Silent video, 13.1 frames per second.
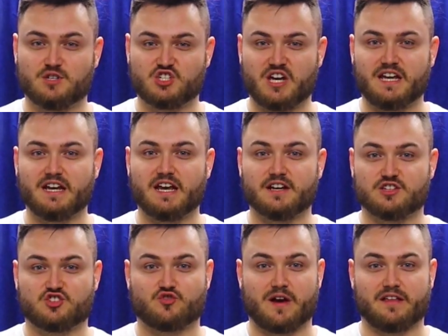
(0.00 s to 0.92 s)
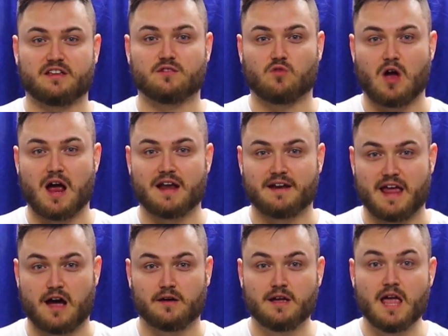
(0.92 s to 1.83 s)
machine in Australia right
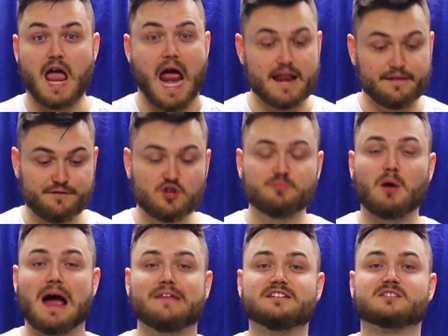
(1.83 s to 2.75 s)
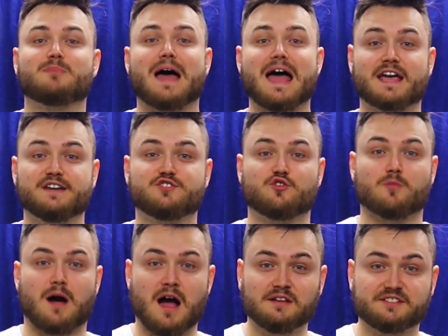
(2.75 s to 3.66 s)
now, and if you buy this package
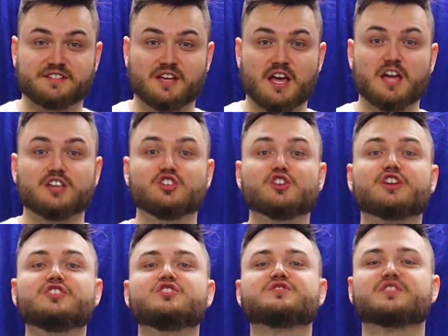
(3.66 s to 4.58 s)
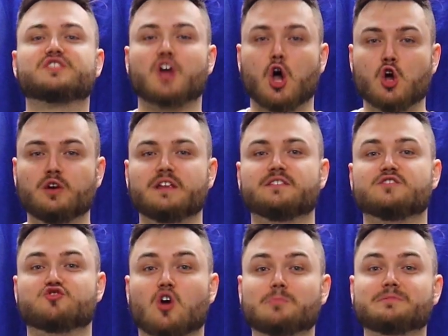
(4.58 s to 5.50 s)
from us, you can use the code in the
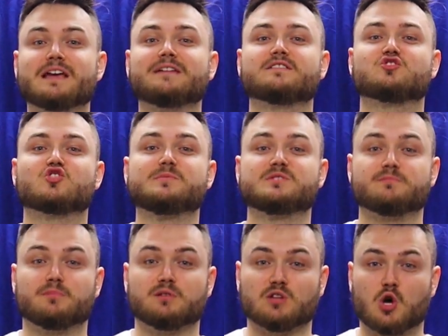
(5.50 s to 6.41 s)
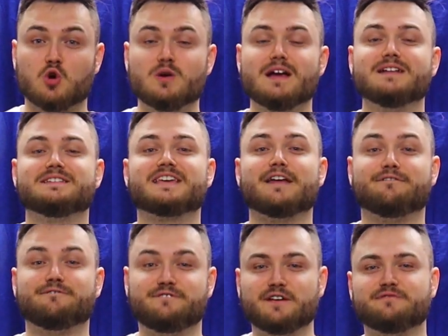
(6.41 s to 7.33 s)
drop down description below to
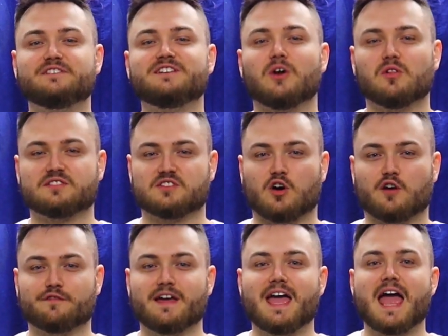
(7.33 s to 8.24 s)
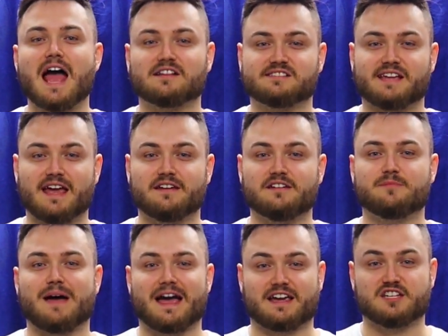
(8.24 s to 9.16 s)
get $50 off our standard
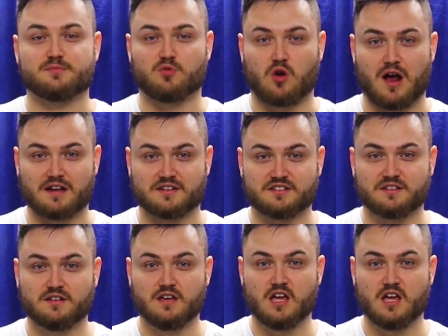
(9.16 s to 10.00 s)
package price.